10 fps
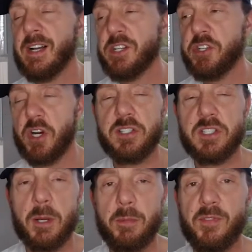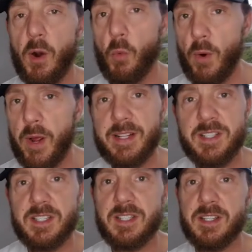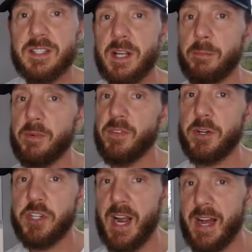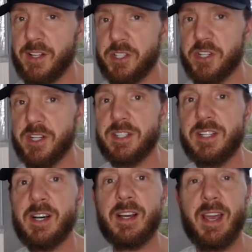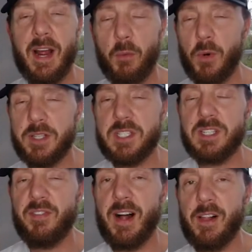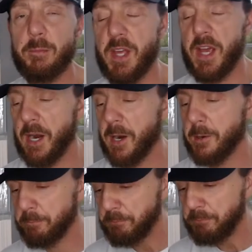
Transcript: sharing some of our wins, some of our challenges, kind of what's developed there.